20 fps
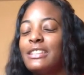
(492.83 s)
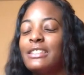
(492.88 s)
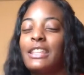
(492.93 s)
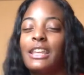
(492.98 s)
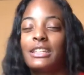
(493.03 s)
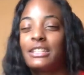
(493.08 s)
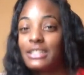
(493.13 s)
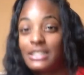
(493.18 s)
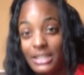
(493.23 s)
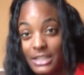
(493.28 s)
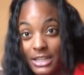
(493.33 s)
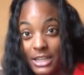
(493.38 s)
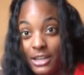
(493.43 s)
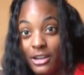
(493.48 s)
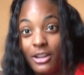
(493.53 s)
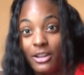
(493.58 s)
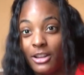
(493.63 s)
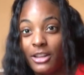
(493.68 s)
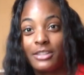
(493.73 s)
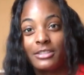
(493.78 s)
they just didn't get
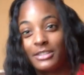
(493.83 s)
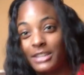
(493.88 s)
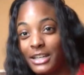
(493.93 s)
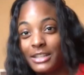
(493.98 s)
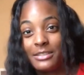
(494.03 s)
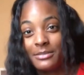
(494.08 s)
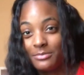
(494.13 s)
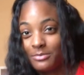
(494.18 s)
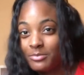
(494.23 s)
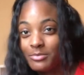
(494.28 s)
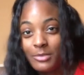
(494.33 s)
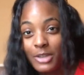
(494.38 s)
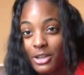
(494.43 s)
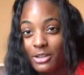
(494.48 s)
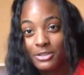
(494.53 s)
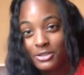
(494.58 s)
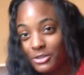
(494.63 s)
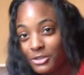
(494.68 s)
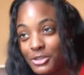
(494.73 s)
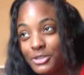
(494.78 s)
along. That
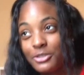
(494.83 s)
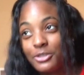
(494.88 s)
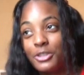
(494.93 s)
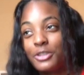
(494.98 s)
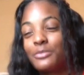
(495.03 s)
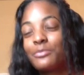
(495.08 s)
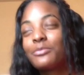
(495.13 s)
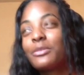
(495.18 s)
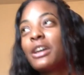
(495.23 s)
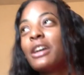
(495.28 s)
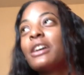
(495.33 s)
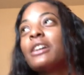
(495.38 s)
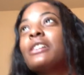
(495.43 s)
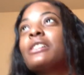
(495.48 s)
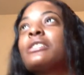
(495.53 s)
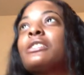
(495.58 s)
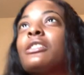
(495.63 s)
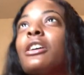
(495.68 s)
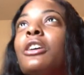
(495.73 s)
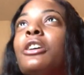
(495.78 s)
long story short.
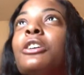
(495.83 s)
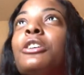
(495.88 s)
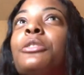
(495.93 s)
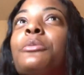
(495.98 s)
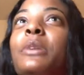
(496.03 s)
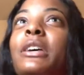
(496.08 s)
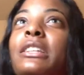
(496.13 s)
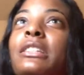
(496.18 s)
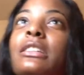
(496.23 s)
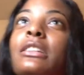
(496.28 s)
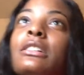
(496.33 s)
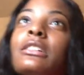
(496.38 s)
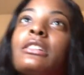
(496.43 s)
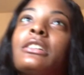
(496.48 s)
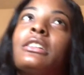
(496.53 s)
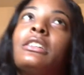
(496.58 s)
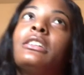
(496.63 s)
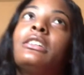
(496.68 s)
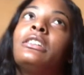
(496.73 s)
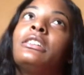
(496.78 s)
So
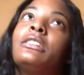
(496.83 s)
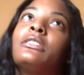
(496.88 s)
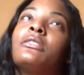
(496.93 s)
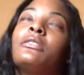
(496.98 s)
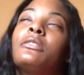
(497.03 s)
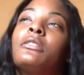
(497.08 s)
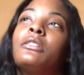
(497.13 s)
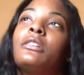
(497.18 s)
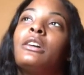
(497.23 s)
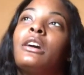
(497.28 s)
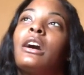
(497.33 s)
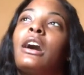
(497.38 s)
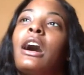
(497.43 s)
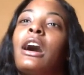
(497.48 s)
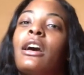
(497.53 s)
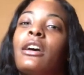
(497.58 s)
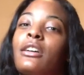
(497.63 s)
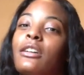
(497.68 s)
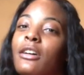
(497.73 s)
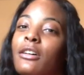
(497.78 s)
basically
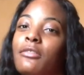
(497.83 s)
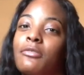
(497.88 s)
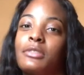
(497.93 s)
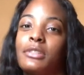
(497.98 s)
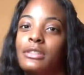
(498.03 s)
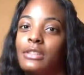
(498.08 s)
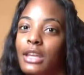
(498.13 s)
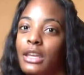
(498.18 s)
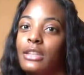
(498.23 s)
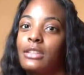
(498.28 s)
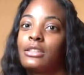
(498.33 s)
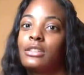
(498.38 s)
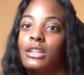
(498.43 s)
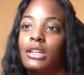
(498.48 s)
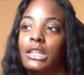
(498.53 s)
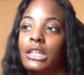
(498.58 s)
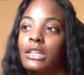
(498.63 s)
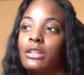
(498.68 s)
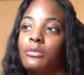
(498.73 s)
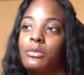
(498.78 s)
I was like
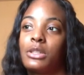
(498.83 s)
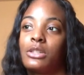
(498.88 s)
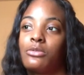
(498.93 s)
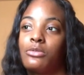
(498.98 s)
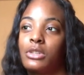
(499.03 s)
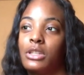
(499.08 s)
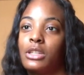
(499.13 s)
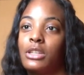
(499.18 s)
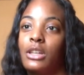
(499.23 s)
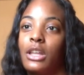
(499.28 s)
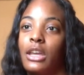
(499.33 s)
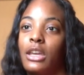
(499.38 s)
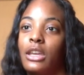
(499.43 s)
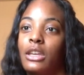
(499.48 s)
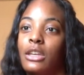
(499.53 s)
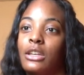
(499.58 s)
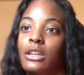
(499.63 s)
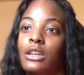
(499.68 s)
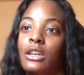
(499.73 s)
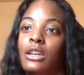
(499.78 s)
stuck in between,
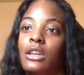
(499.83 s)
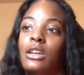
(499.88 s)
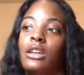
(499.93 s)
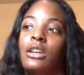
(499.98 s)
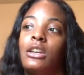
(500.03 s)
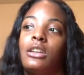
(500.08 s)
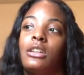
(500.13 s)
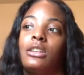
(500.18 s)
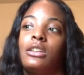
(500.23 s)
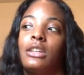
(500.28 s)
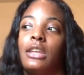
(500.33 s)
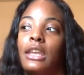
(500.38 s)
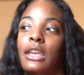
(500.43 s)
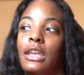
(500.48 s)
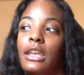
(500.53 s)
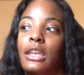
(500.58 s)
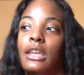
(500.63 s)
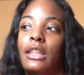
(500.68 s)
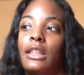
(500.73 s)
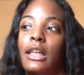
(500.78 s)
like
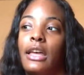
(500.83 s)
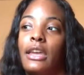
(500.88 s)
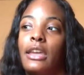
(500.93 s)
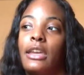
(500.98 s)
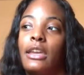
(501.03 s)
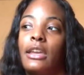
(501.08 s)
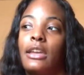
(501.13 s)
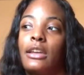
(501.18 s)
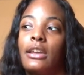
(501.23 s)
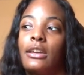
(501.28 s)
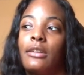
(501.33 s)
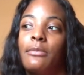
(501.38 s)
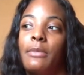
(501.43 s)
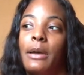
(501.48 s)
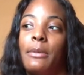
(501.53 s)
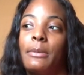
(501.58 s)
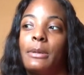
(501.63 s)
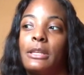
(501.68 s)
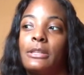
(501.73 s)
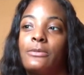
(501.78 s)
dang, like
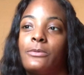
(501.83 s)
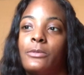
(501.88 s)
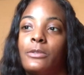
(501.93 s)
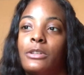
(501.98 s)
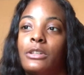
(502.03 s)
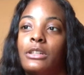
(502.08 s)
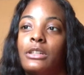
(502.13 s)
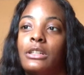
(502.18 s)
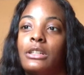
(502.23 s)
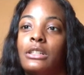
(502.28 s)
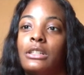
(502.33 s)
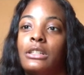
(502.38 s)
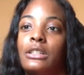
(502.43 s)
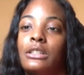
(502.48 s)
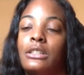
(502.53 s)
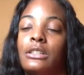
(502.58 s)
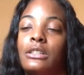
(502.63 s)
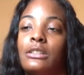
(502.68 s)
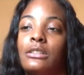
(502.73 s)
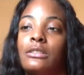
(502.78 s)
my best
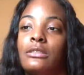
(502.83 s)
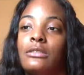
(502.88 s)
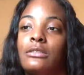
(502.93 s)
friend